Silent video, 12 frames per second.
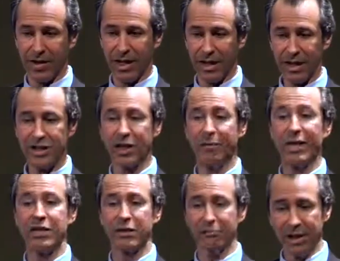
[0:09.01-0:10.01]
that at least I'll
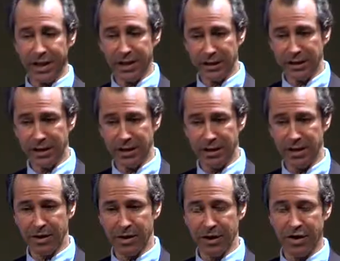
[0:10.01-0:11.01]
make some money doing it.
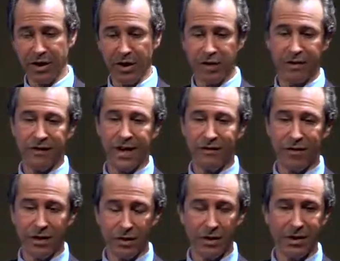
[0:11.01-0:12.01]
So they're going to charge you
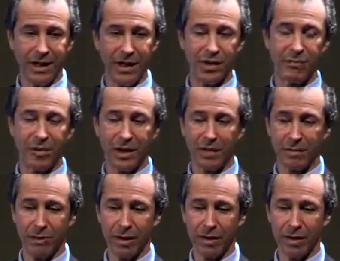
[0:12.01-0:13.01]
500, 1,000
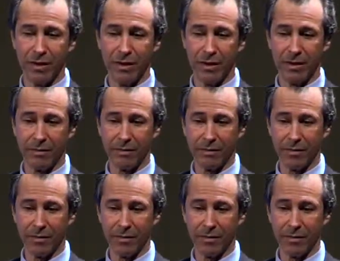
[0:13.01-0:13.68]
bucks a month to do it.